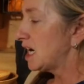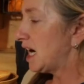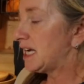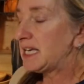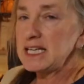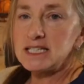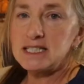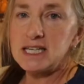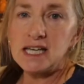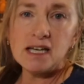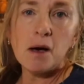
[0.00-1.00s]
an
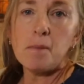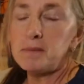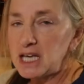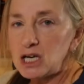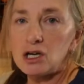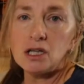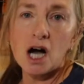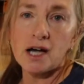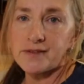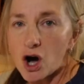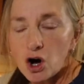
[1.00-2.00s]
easy meal
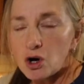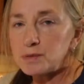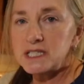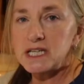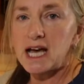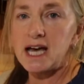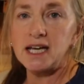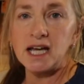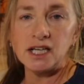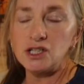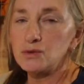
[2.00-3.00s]
on the homestead
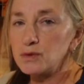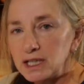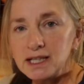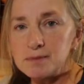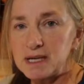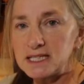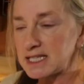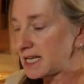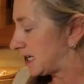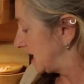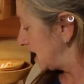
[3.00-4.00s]
and you're really
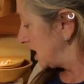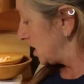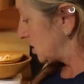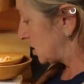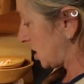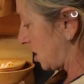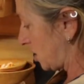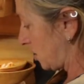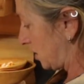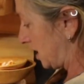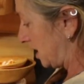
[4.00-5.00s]
busy.
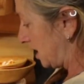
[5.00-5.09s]
So